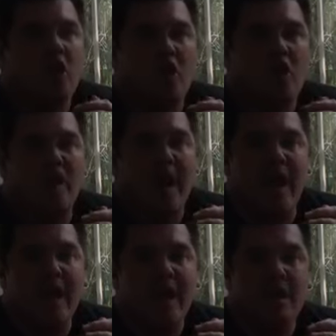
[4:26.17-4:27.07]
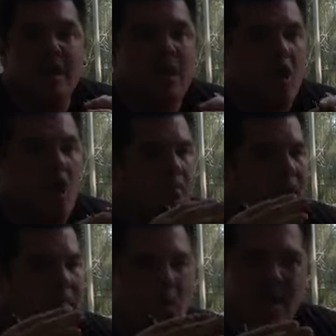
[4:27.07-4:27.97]
Okay? Or
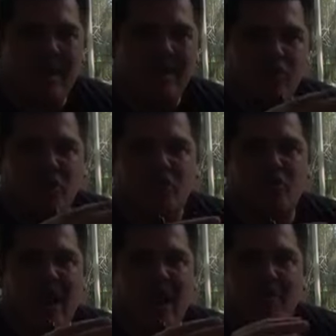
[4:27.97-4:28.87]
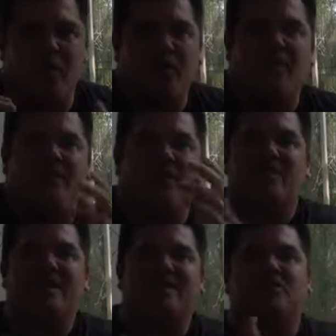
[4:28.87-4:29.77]
people wanted to distract me with different
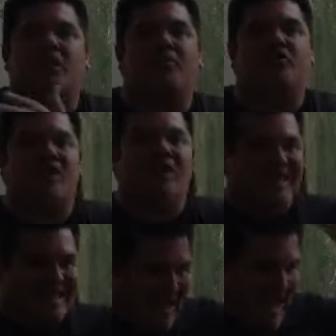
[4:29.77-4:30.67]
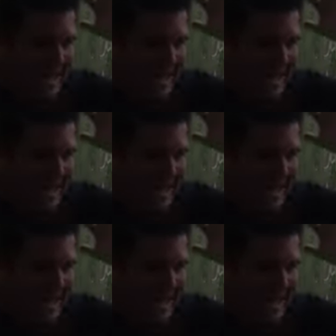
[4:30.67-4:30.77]
business opportunities. I